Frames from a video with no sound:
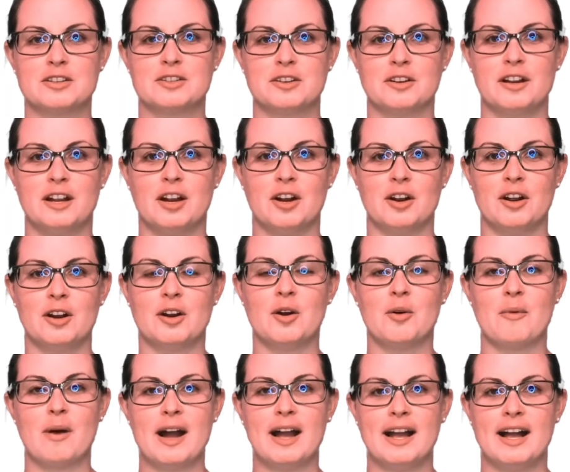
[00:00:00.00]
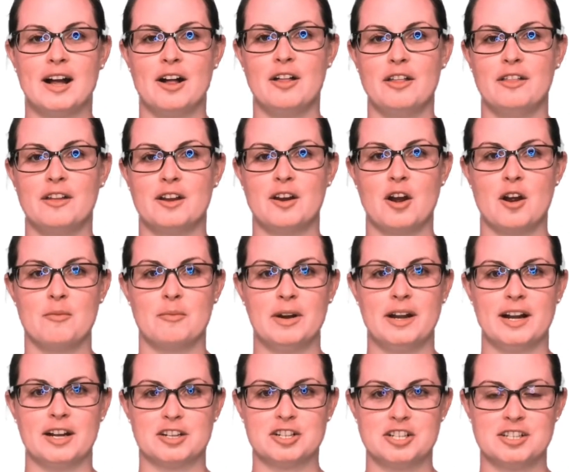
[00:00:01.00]
here at Hawaii Health and Harm
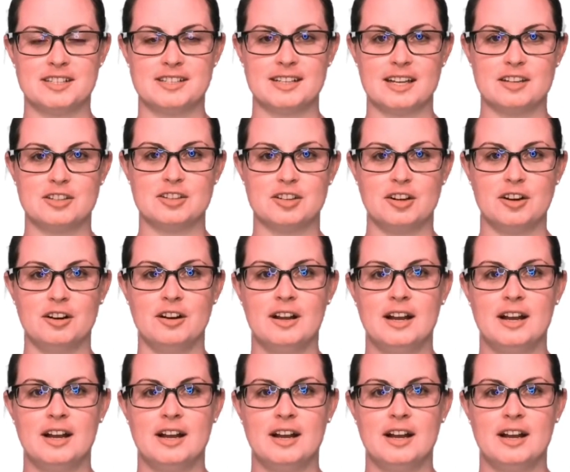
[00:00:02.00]
Reduction Center.